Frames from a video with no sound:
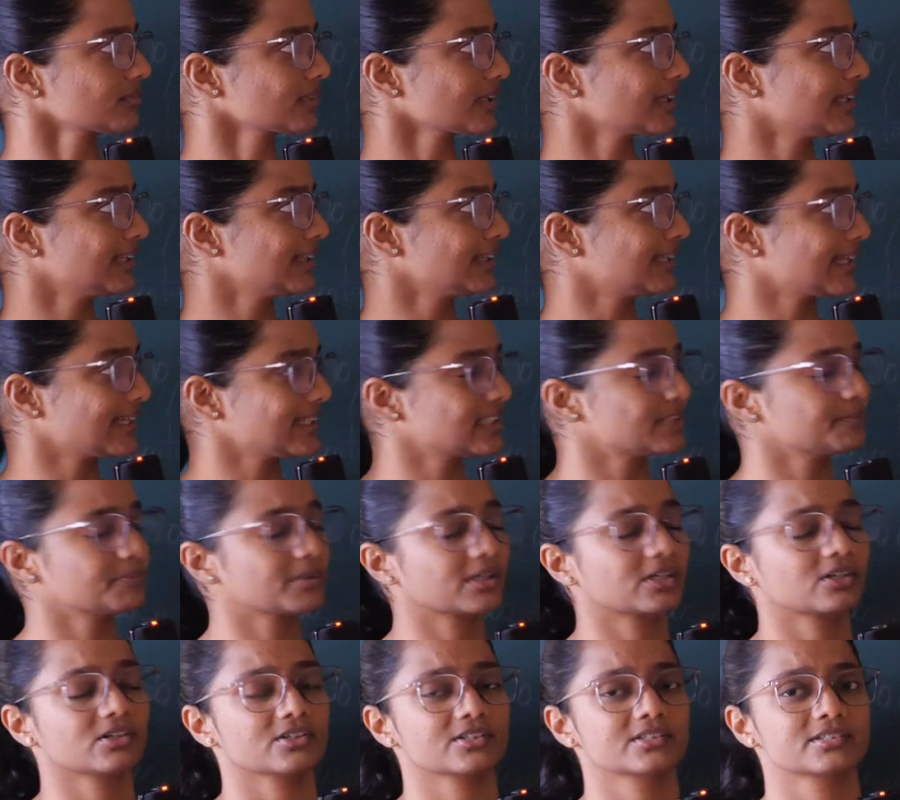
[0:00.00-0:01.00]
and that's
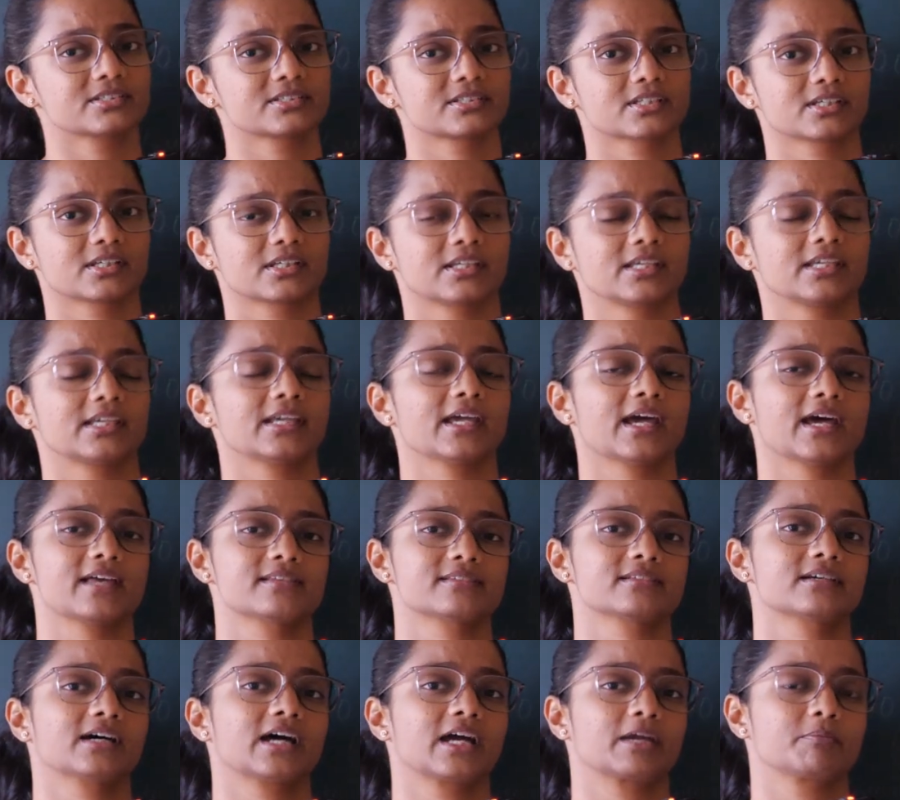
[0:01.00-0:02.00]
because he
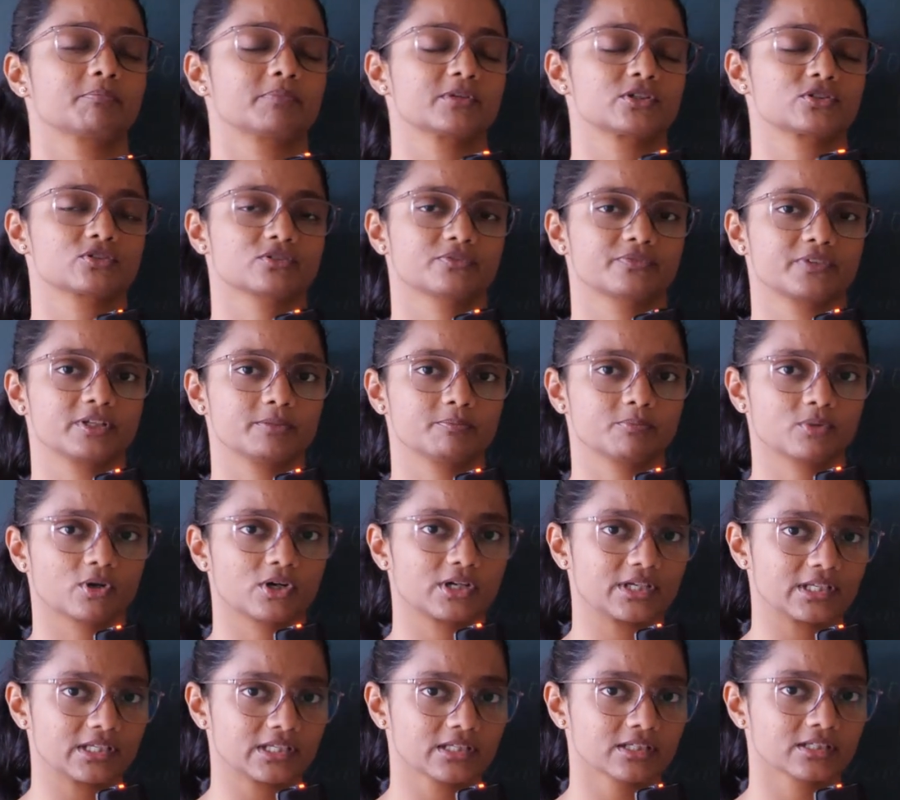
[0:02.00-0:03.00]
has a hypertrophied
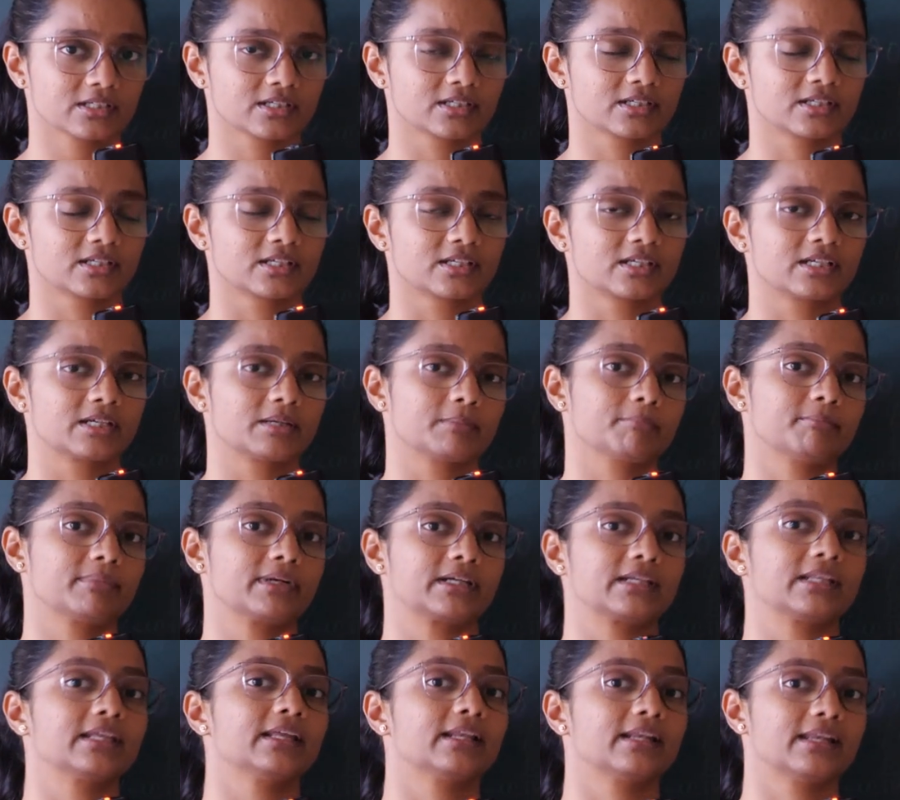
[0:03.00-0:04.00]
body
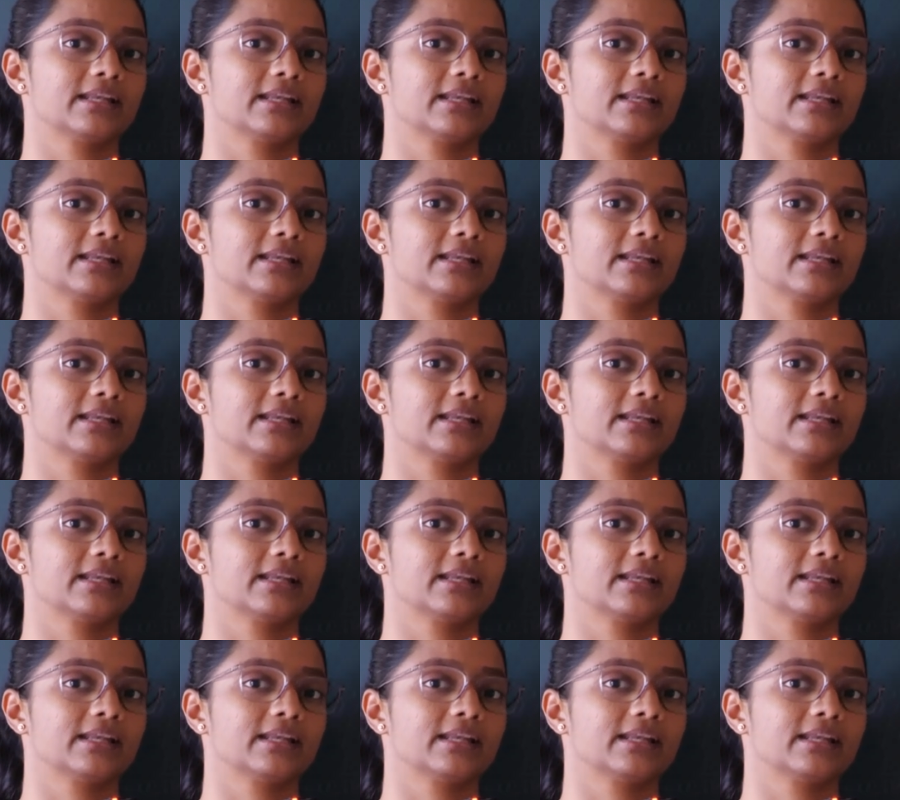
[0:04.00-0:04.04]
but he